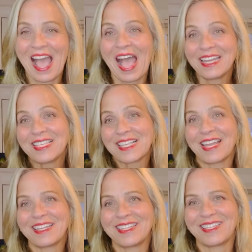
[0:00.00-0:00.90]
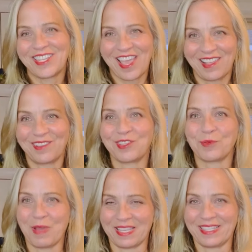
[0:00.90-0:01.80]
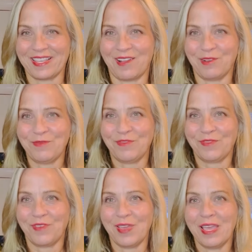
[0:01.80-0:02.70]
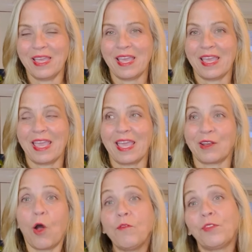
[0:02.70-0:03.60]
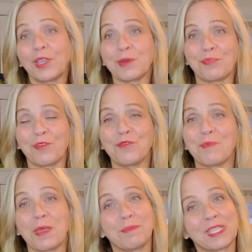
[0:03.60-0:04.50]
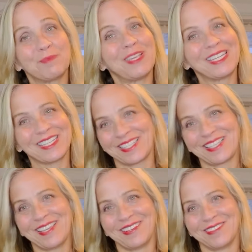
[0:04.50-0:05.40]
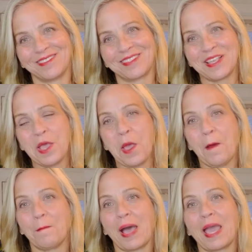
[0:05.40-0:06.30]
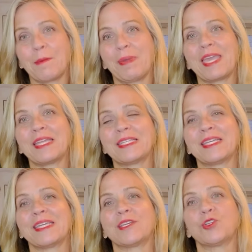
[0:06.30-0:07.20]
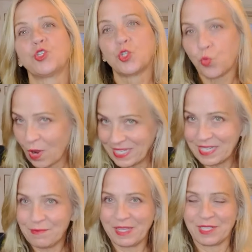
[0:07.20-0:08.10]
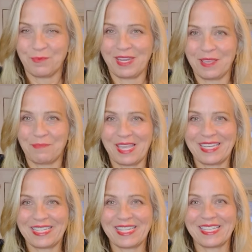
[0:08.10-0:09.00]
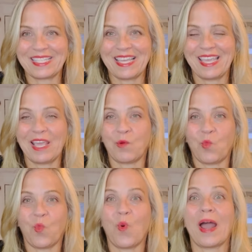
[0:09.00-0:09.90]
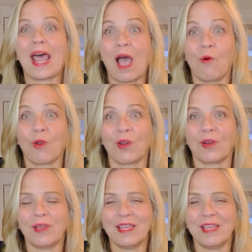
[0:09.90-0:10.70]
I decided to challenge myself and hopefully improve my mixed media skills by painting 20 mixed media paintings in 1 hour.